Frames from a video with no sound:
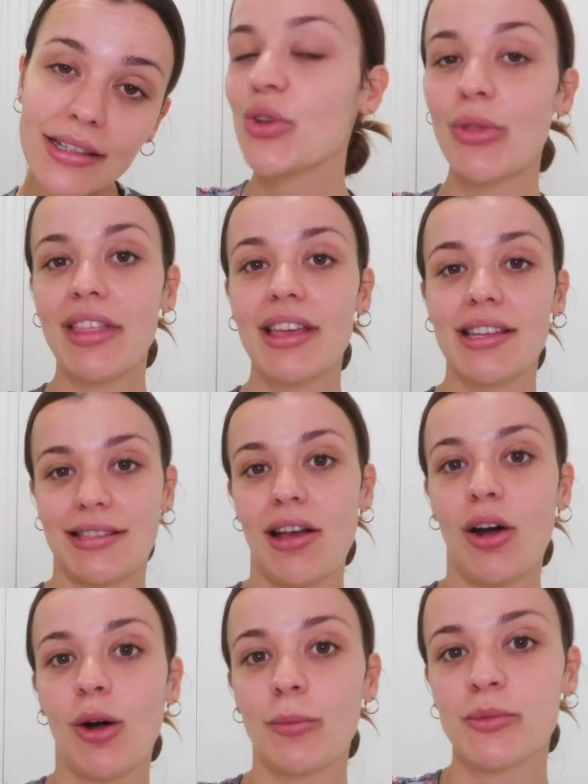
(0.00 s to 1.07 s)
So this
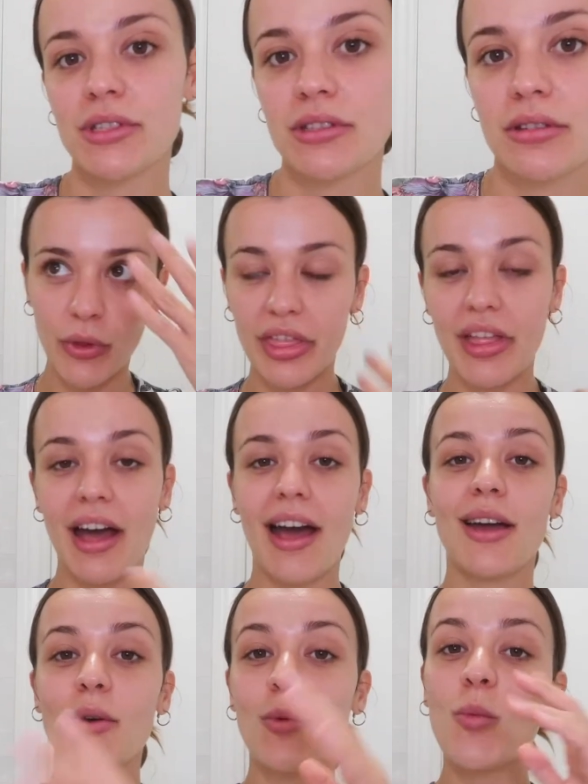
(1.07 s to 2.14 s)
helps with
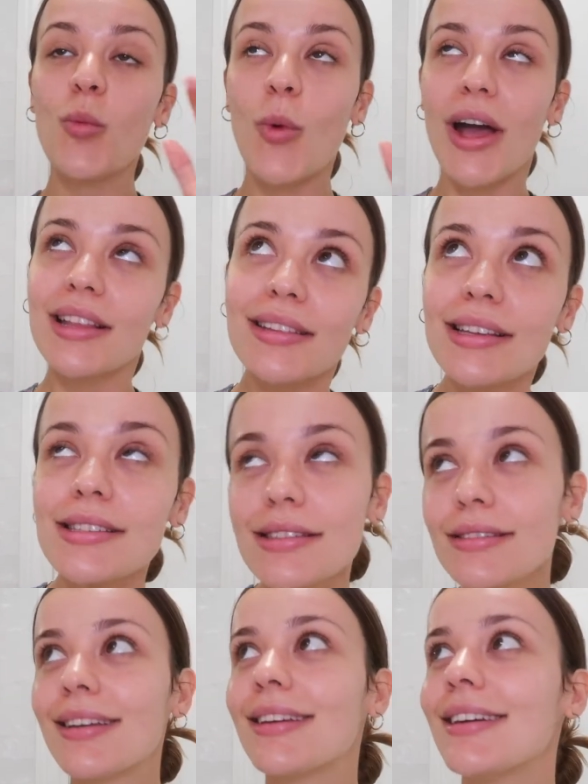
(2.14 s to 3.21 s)
that wetness.
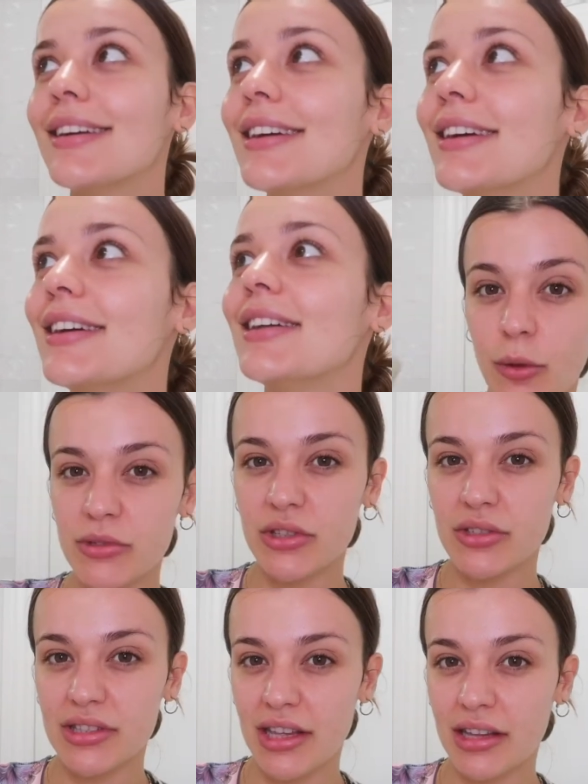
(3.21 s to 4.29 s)
Helps
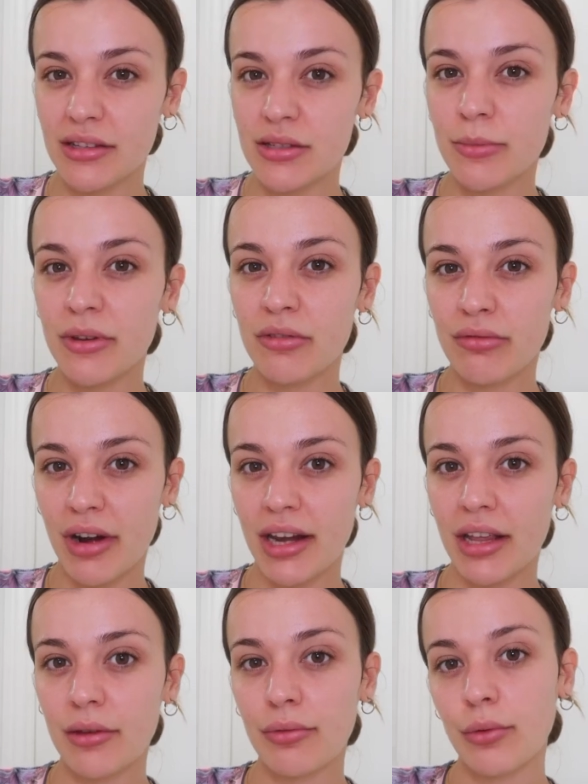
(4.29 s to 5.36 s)
your skin to be
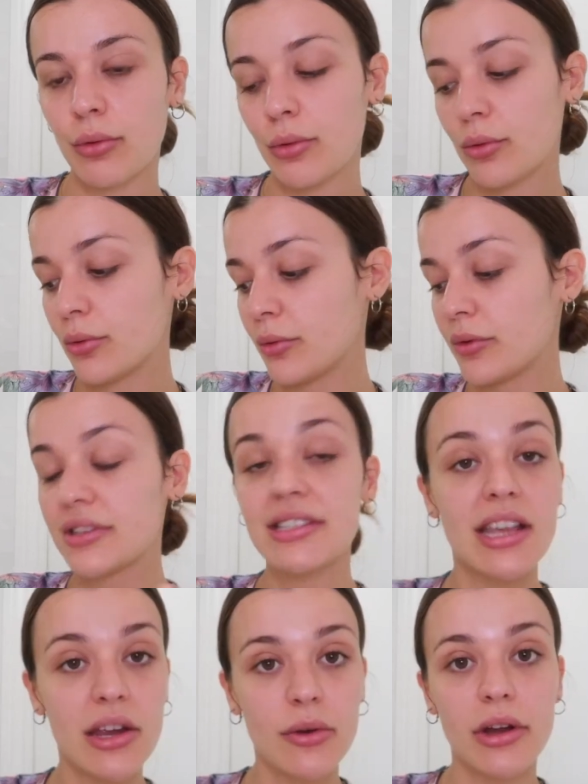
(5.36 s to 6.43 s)
ready for
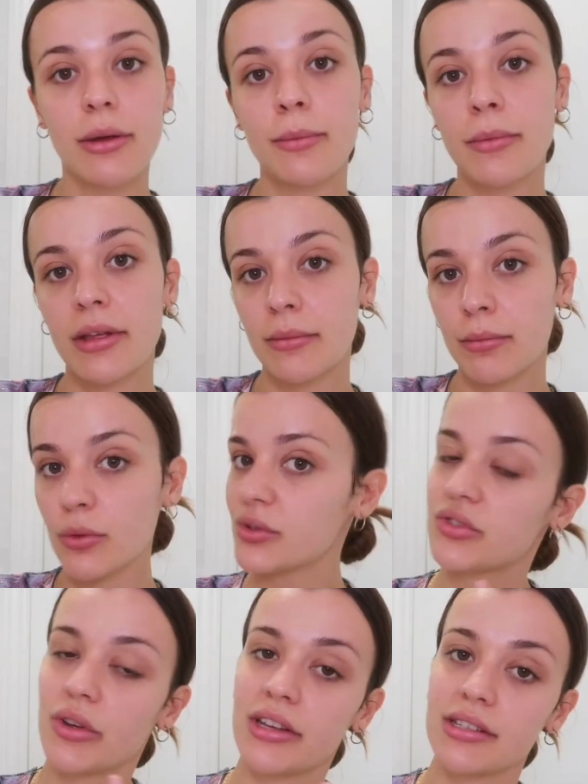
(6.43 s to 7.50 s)
serum and
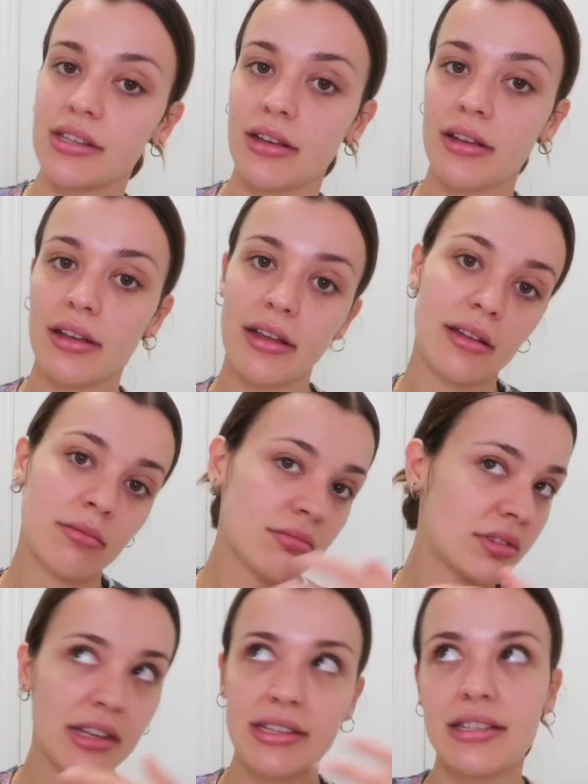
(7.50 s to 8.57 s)
moisturizer
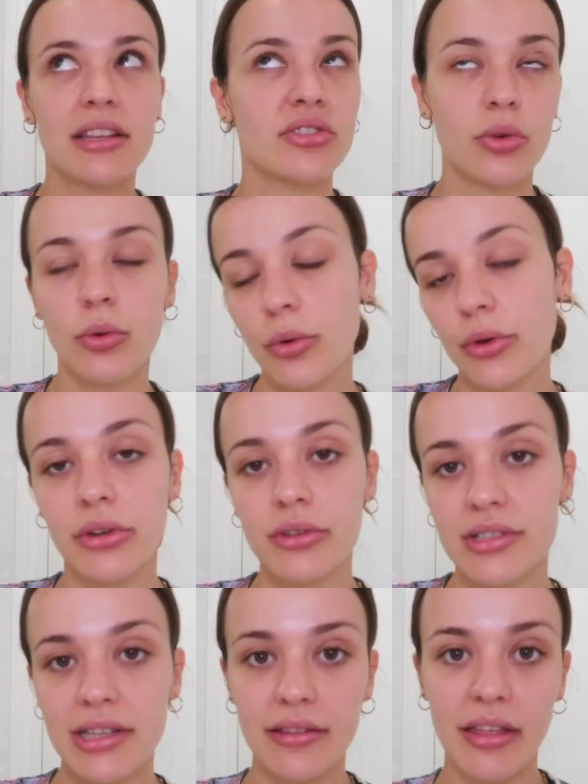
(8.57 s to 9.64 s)
and essential
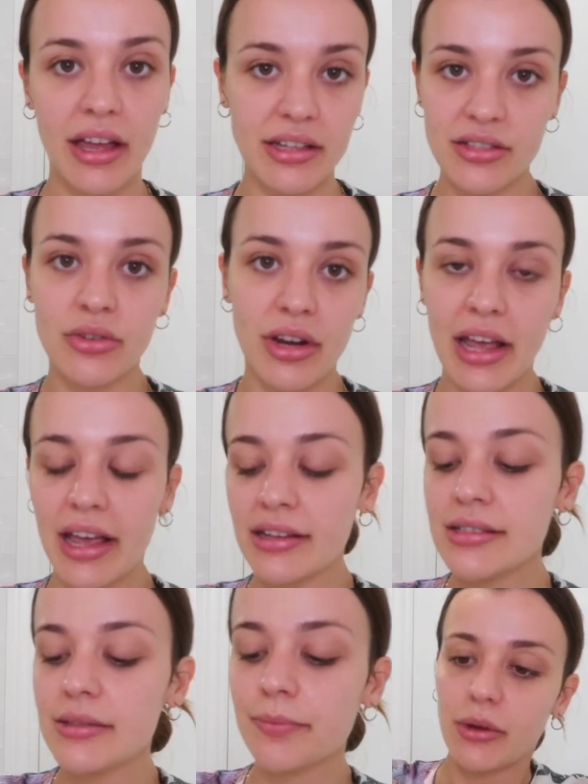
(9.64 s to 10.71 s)
oils if that's your
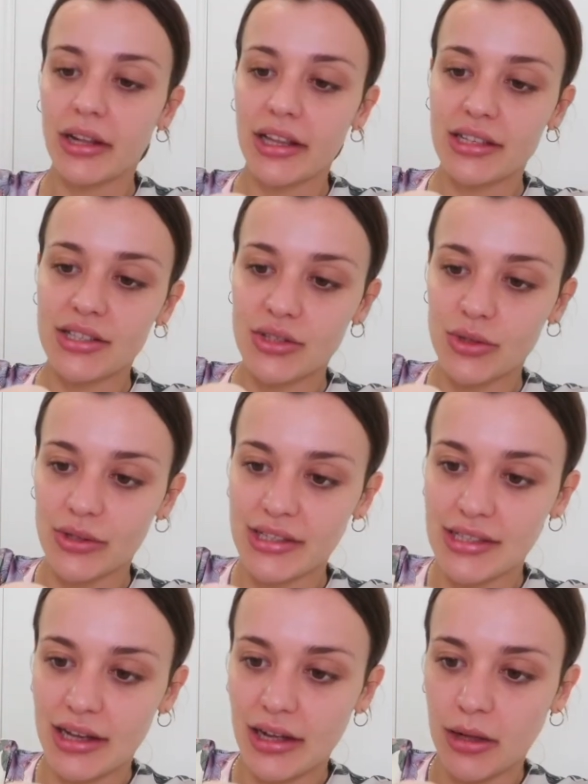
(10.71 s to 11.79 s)
case. What I like to do
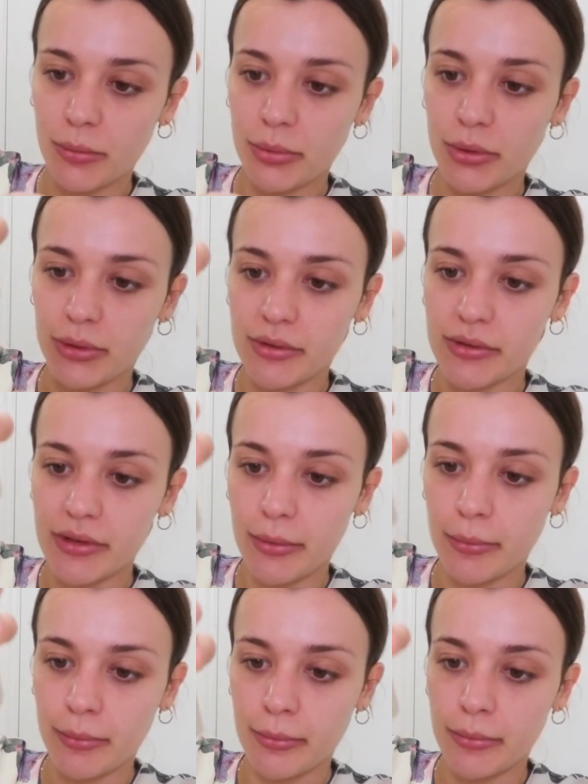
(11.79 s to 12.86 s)
is I'll put
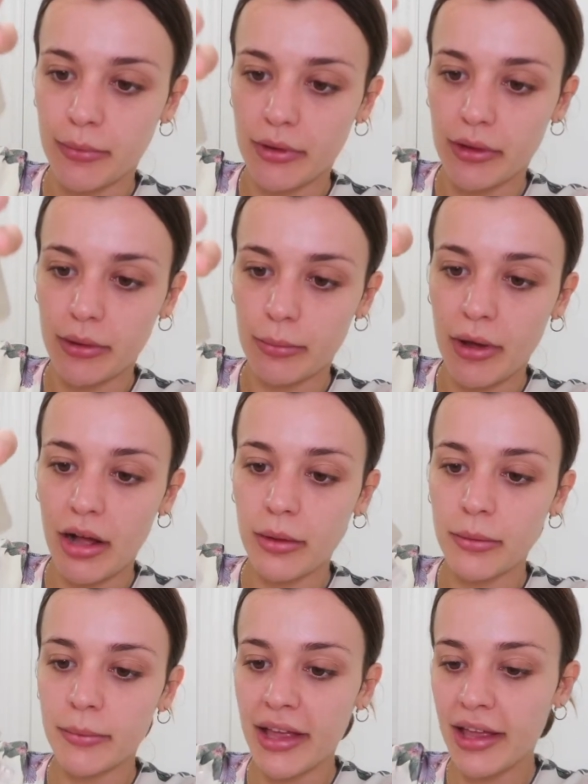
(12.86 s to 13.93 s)
some
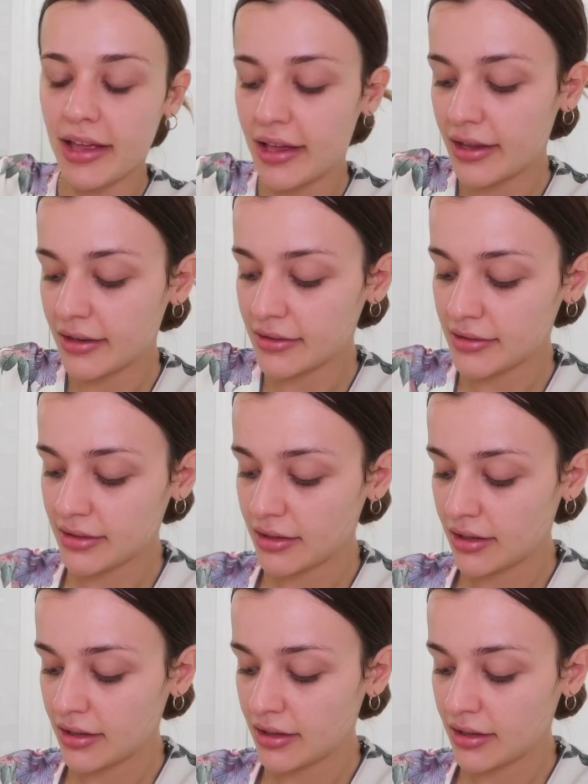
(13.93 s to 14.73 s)
palm of my hand.